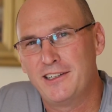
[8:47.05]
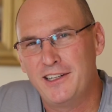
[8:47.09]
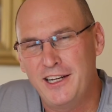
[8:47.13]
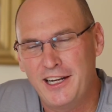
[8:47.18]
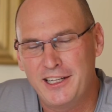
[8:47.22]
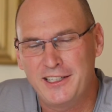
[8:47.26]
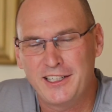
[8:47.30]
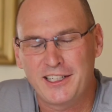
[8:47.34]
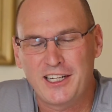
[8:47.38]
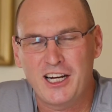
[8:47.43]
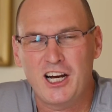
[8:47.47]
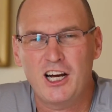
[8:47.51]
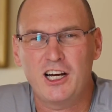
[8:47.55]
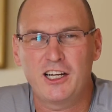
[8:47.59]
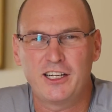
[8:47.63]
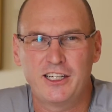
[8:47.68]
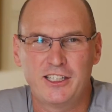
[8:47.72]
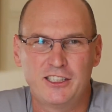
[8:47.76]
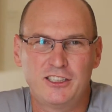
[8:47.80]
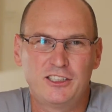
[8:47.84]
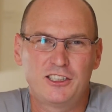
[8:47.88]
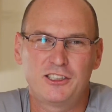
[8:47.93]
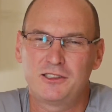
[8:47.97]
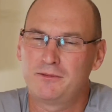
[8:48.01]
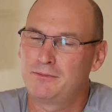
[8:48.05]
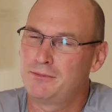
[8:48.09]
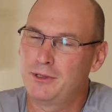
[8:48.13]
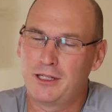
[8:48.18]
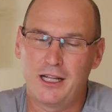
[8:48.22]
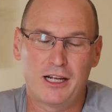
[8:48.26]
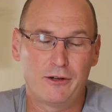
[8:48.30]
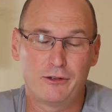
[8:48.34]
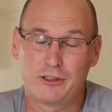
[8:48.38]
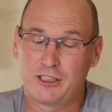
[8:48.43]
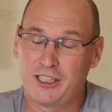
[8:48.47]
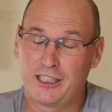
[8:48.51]
at the cottage, but
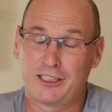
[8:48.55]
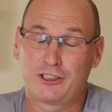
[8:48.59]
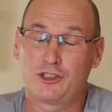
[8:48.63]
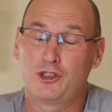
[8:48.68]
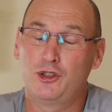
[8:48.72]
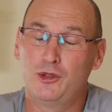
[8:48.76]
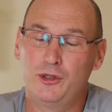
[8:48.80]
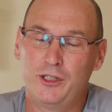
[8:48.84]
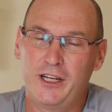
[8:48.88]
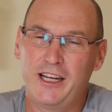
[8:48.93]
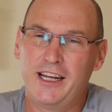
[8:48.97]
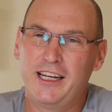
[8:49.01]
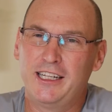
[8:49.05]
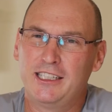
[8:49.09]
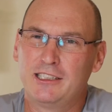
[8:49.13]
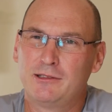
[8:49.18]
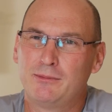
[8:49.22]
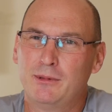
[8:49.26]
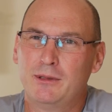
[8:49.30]
that was like 2 days.